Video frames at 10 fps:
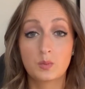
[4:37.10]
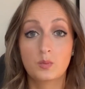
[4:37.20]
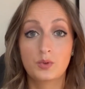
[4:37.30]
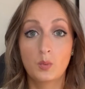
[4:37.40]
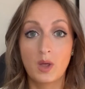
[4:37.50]

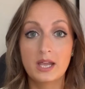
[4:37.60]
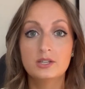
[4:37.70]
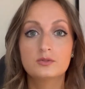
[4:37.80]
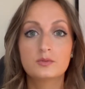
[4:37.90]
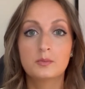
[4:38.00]
the way
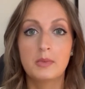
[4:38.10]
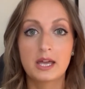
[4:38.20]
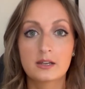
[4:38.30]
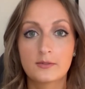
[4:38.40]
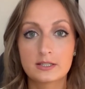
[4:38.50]
you
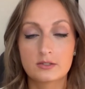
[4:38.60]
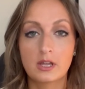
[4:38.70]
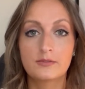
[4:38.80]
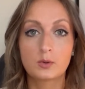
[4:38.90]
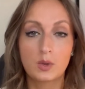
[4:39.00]
manifest your
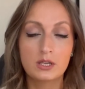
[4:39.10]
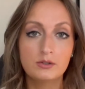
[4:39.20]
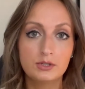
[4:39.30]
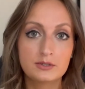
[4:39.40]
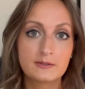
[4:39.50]
life, the way you
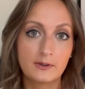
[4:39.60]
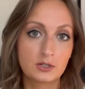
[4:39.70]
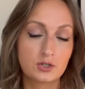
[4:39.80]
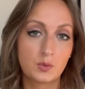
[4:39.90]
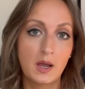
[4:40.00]
use
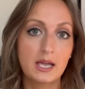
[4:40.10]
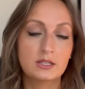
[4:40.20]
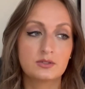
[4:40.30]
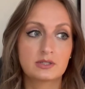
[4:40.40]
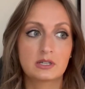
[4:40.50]
Feng Shui
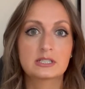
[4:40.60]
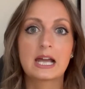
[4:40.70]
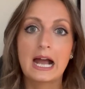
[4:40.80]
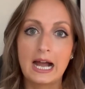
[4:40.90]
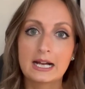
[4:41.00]
is you start
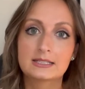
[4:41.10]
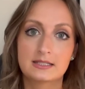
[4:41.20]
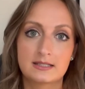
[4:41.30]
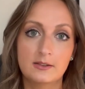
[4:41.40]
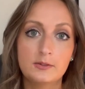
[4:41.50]
to act
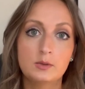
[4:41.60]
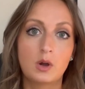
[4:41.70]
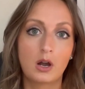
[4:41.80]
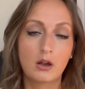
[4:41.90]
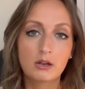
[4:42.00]
as if you
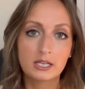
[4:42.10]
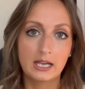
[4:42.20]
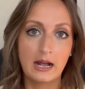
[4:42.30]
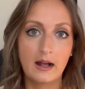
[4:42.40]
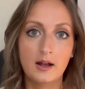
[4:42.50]
already
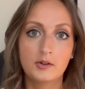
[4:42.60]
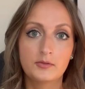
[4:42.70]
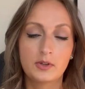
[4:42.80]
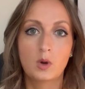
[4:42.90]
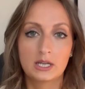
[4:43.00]

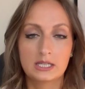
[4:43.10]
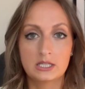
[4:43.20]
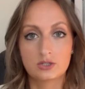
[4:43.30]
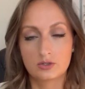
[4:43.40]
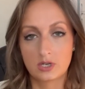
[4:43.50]
have what it
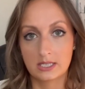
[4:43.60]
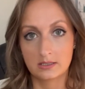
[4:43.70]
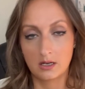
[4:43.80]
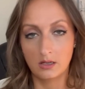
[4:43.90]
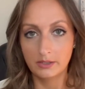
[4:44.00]
is you're trying
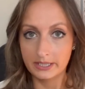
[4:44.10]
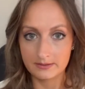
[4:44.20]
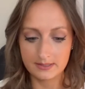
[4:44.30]
to call in.